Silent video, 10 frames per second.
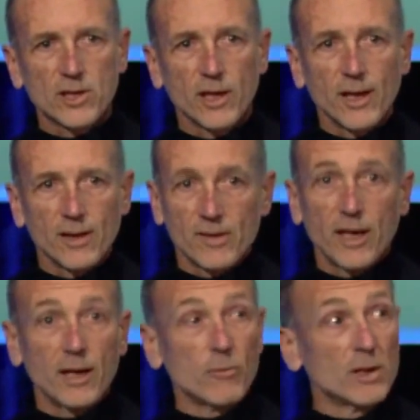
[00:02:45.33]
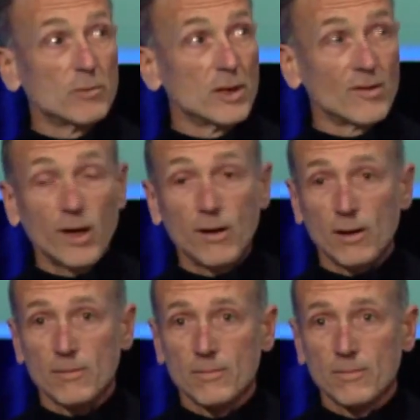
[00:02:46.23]
Fresh air, the air we breathe
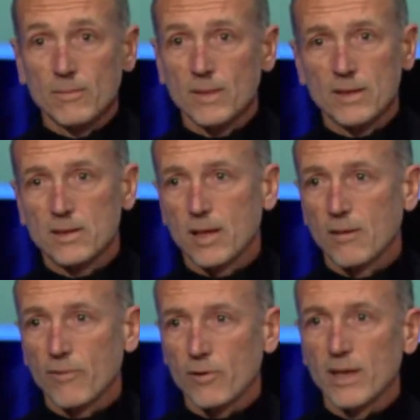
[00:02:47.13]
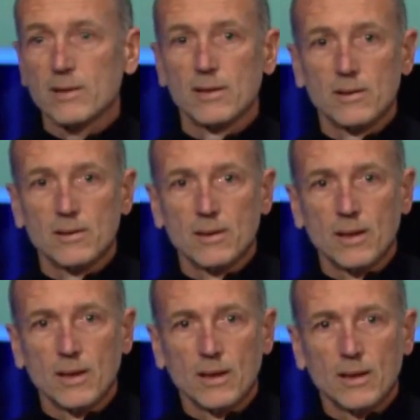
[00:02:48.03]
here, is taken for granted.
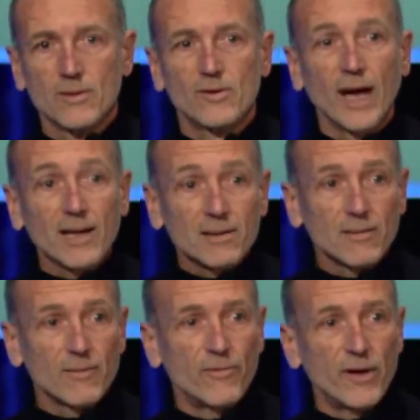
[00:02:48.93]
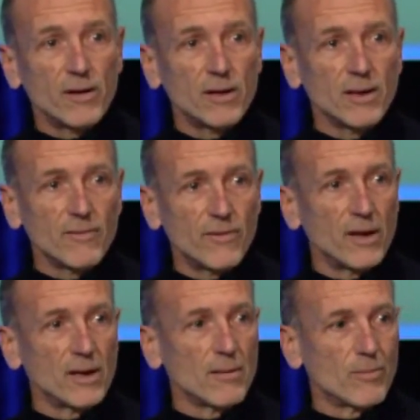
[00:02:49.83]
That very,
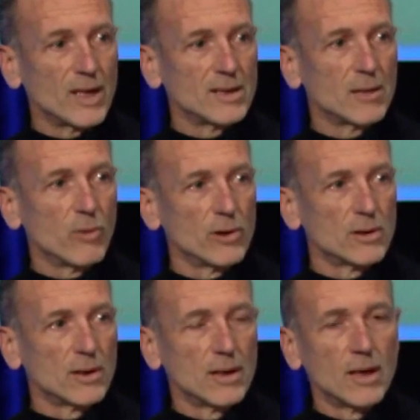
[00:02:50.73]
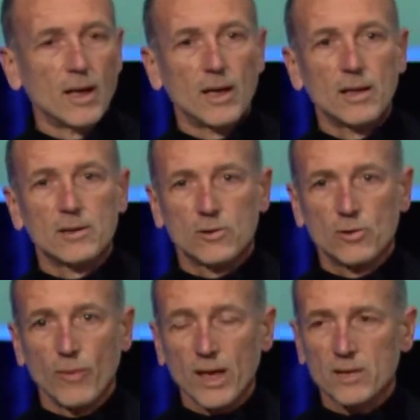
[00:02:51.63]
very basic point. So
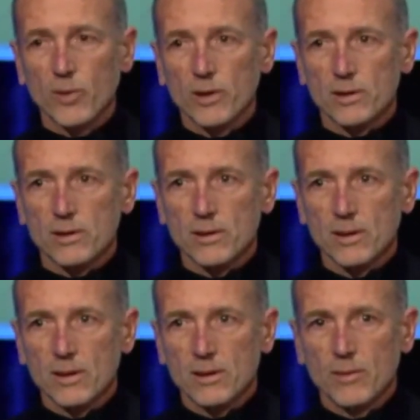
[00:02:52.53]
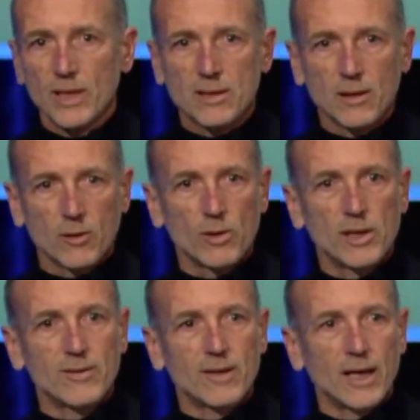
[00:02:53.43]
to Mark's point, to me, it's not
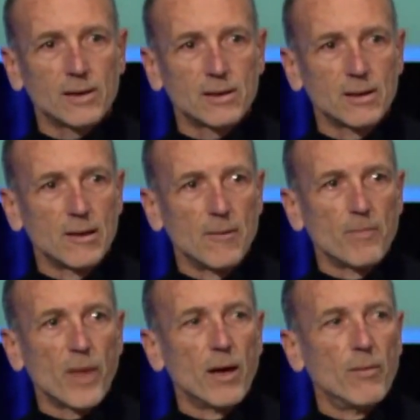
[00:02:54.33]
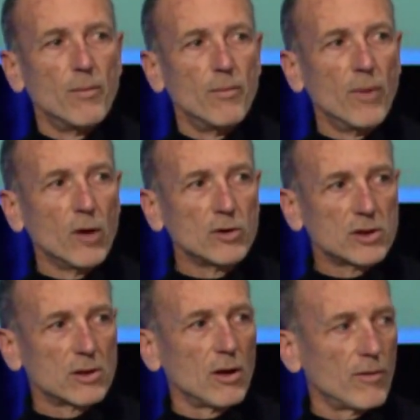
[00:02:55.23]
only that
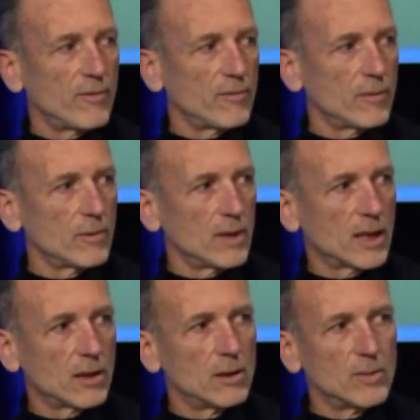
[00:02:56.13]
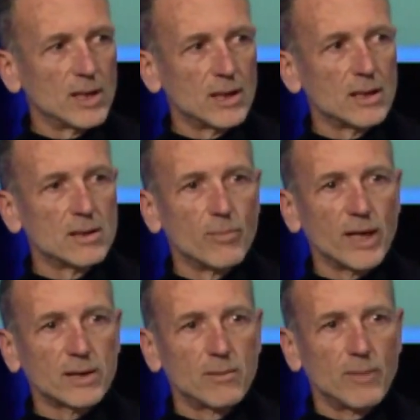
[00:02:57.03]
most of economy is
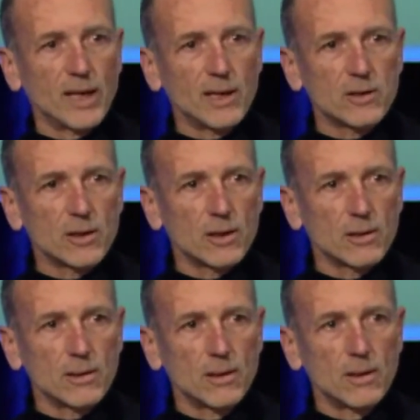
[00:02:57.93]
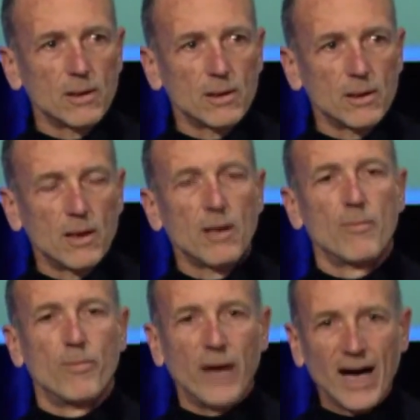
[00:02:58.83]
impacted by nature.
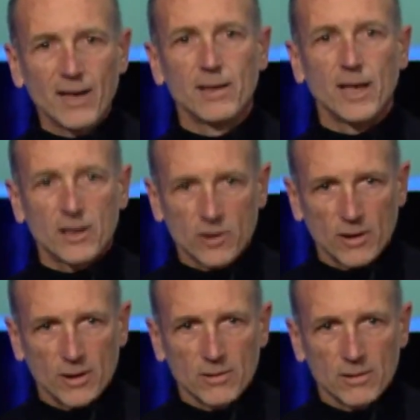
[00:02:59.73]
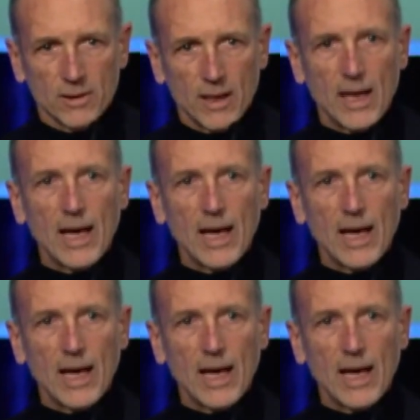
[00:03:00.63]
By nature,